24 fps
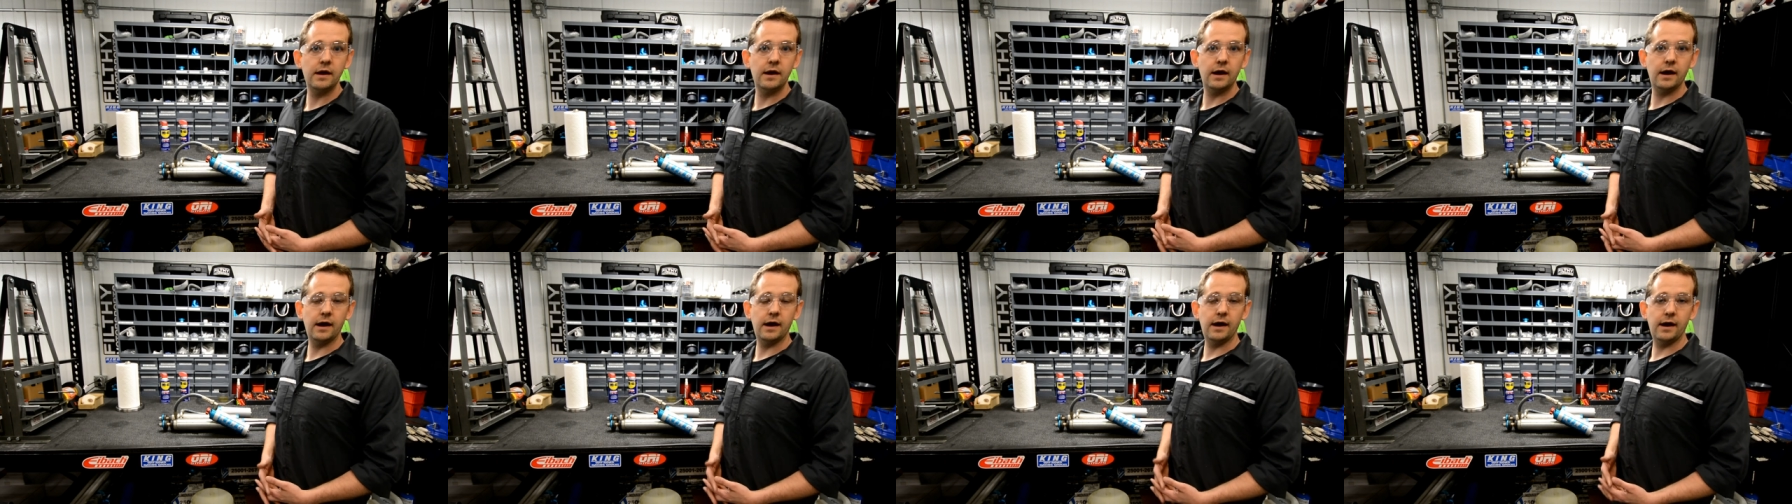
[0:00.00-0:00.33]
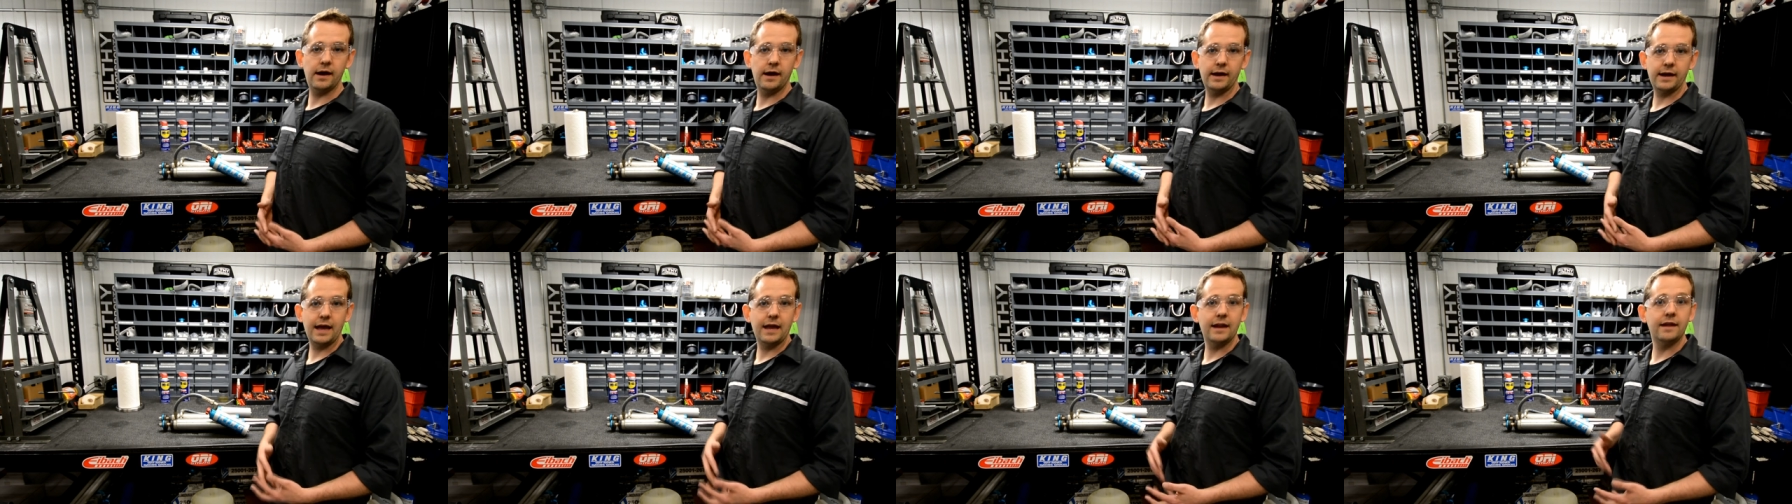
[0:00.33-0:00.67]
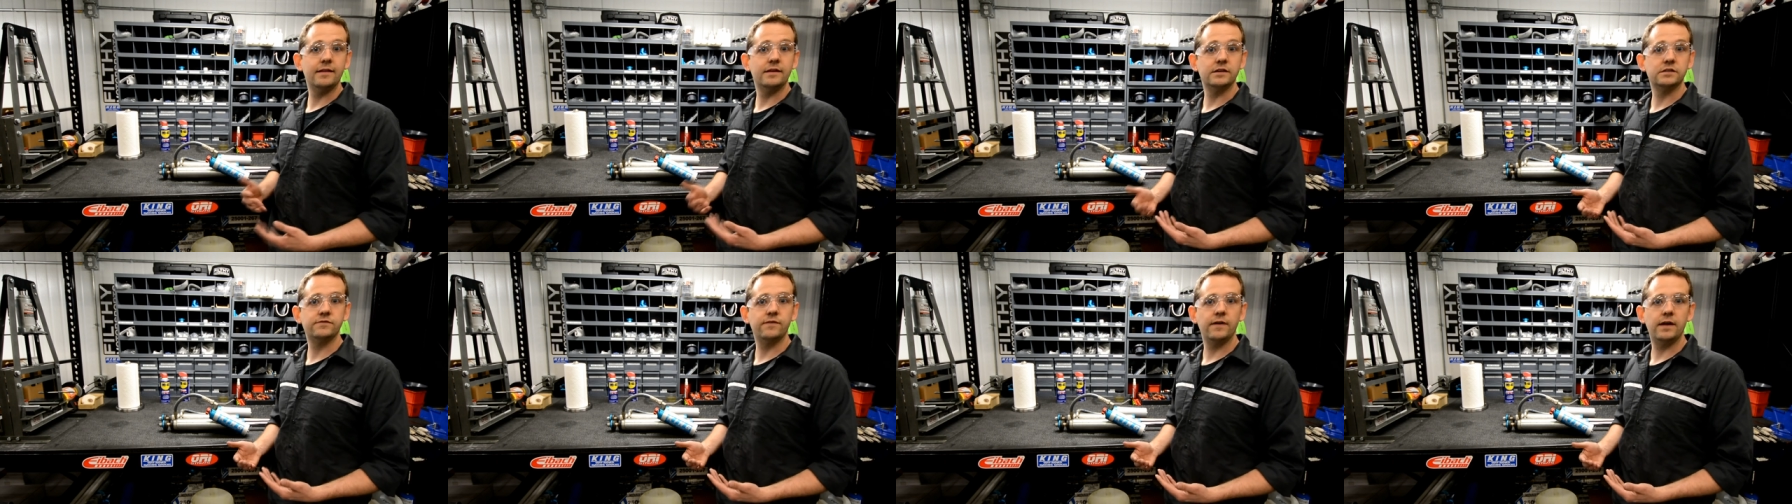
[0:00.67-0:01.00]
Uh, again, in
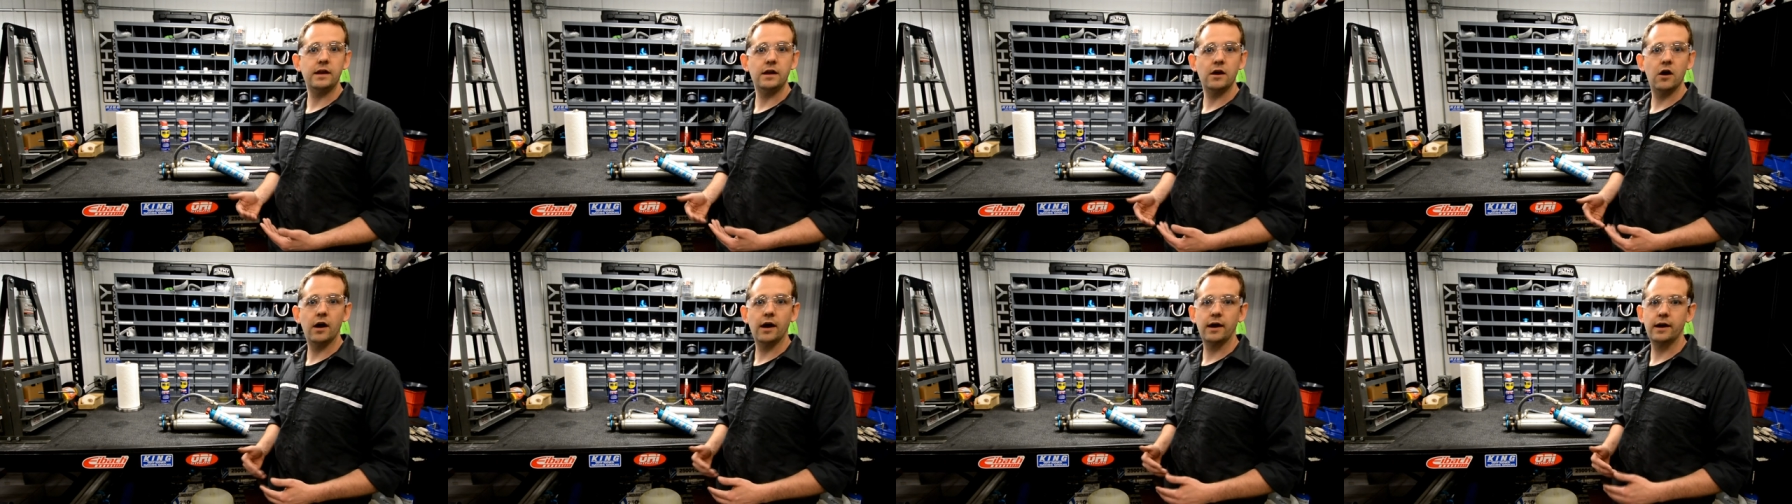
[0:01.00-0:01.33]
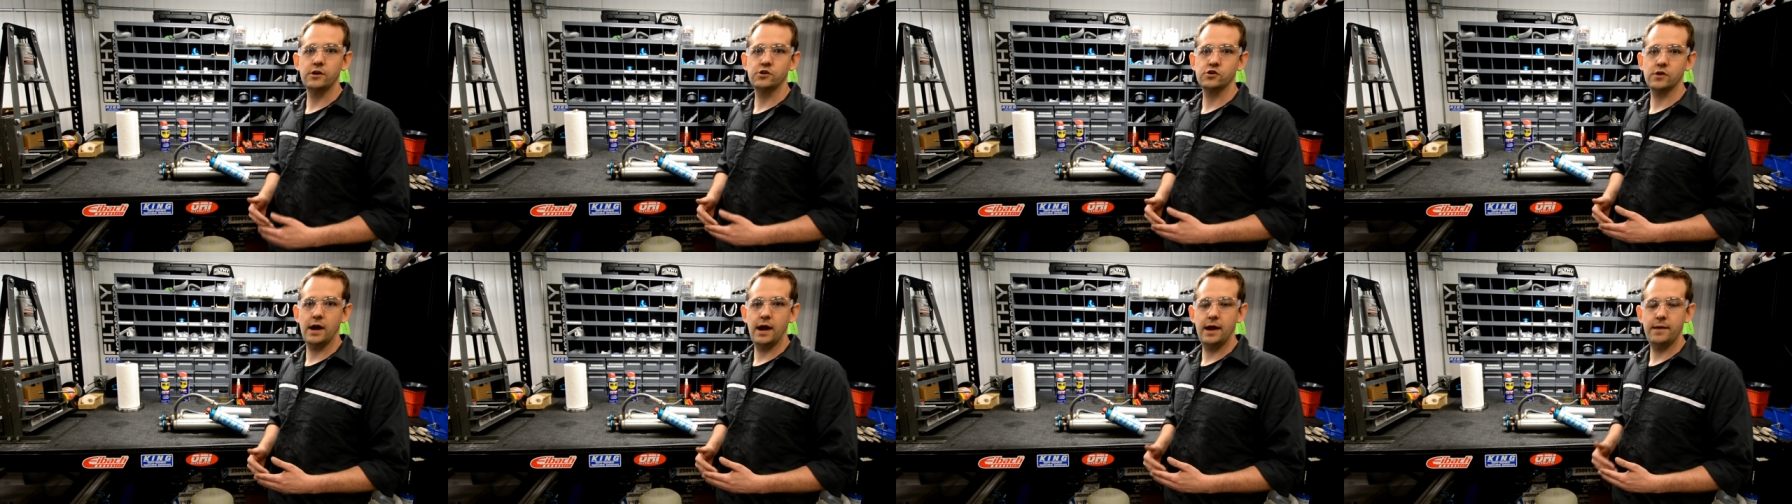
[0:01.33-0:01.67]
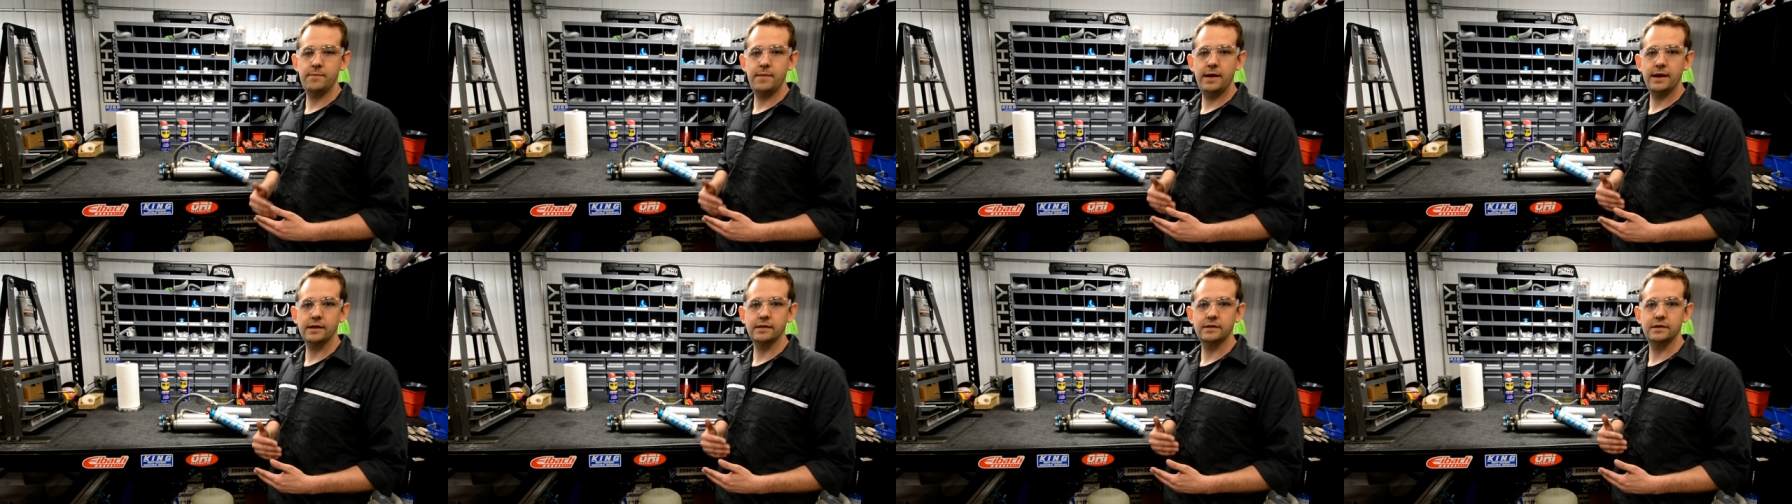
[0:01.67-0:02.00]
this video, I'm going to try and
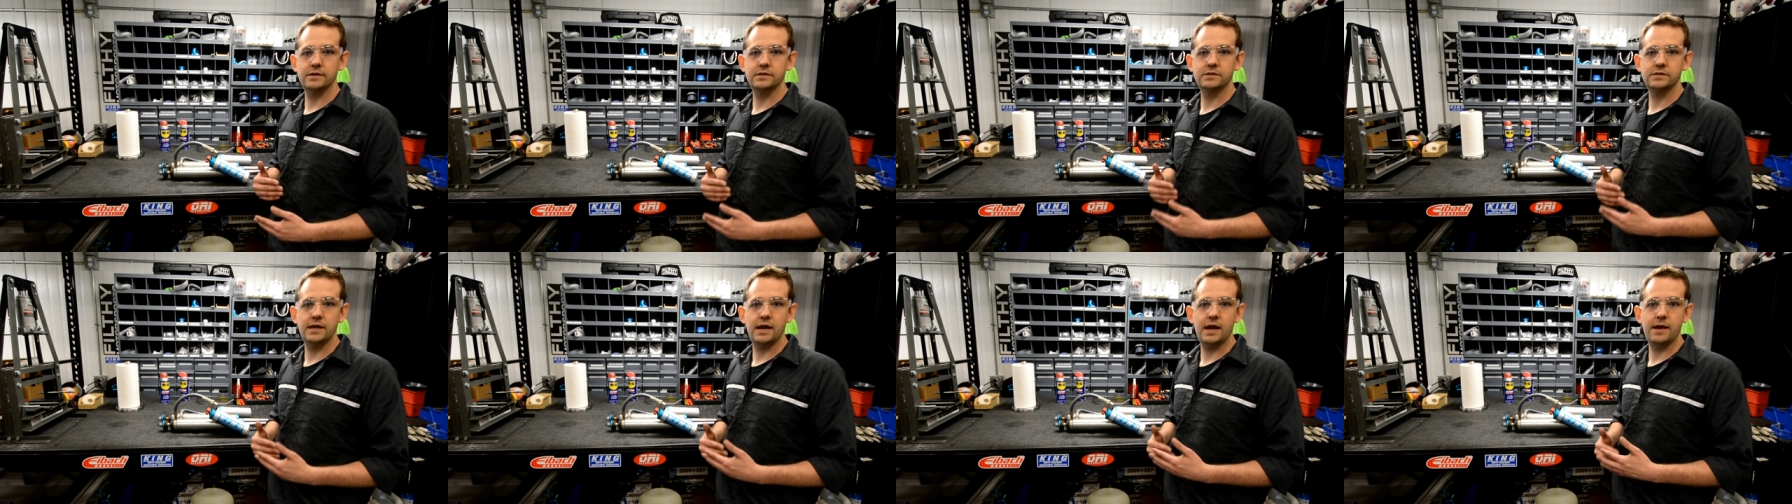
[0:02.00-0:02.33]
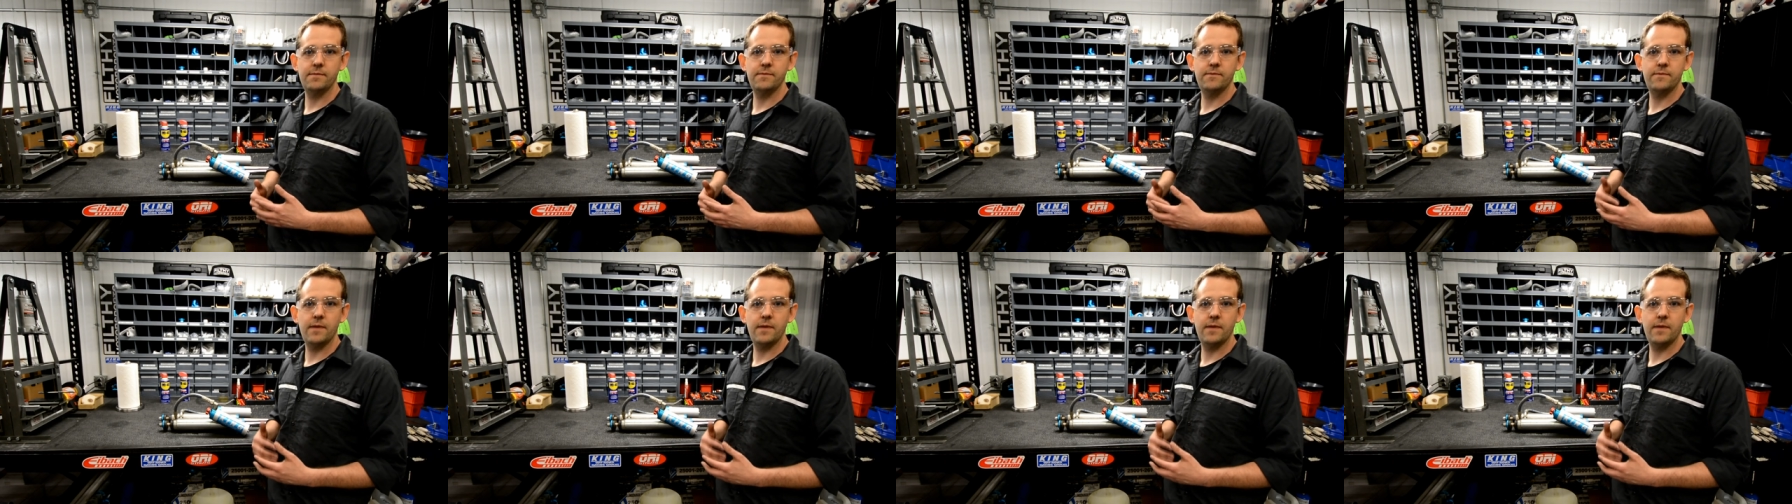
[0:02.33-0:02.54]
make this a